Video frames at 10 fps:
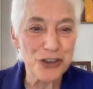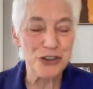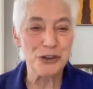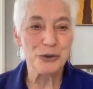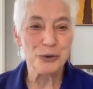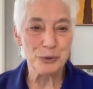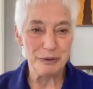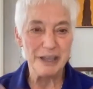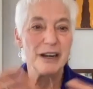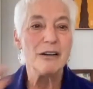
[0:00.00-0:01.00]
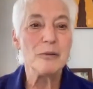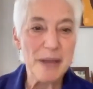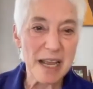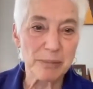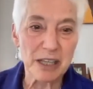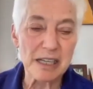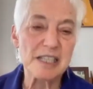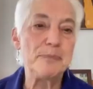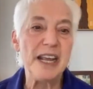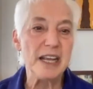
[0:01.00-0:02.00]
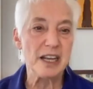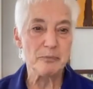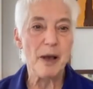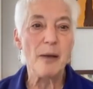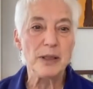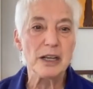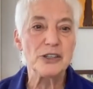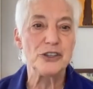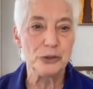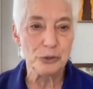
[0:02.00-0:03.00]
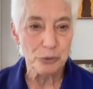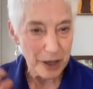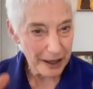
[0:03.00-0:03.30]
to, you know, be able to speak in public, to